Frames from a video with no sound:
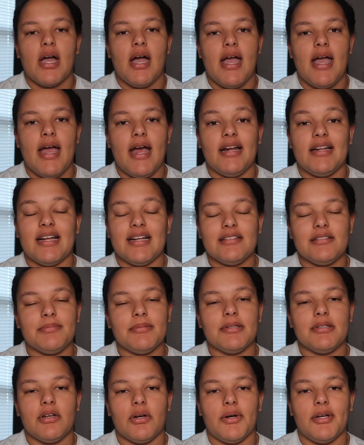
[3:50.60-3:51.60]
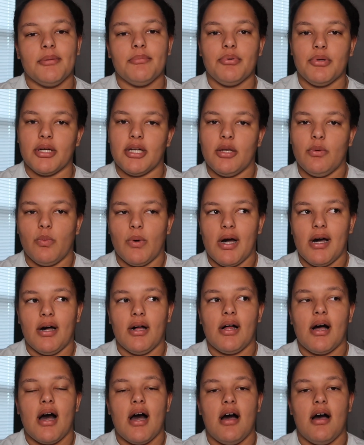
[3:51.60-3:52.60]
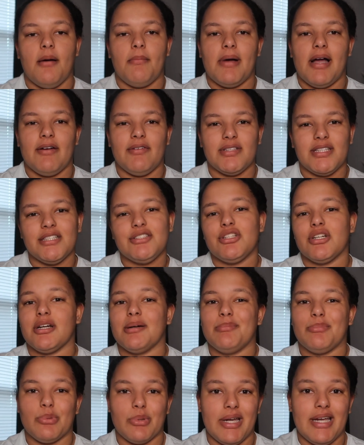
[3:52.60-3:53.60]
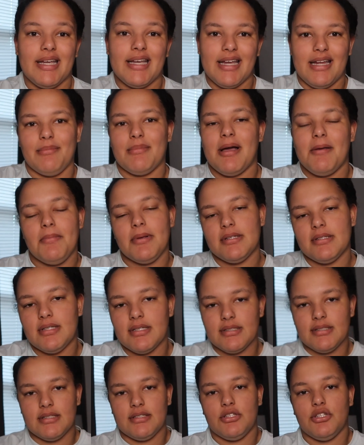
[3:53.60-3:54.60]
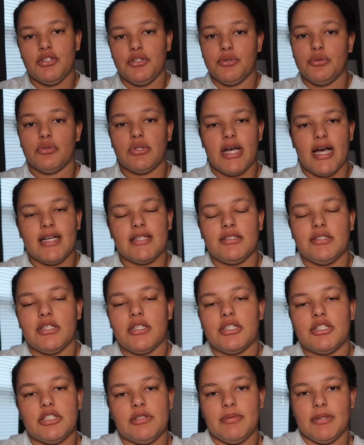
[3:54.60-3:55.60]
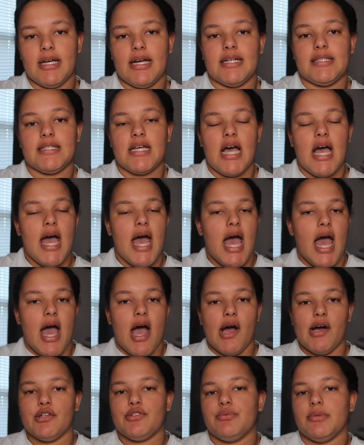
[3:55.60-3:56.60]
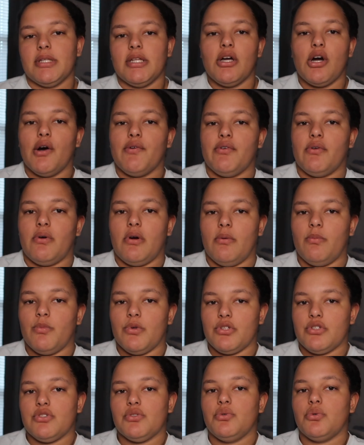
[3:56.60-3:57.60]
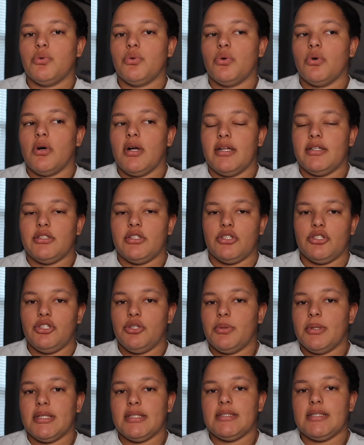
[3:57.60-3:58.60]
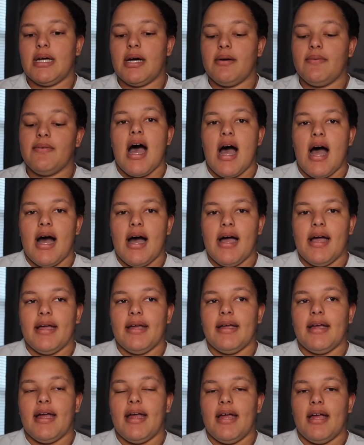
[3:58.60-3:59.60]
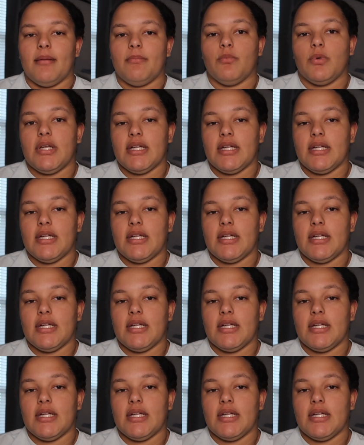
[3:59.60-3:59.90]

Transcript: and that's been going pretty well. I really took a break in my business too last year just because I was really overwhelmed with school and just doing stuff. I am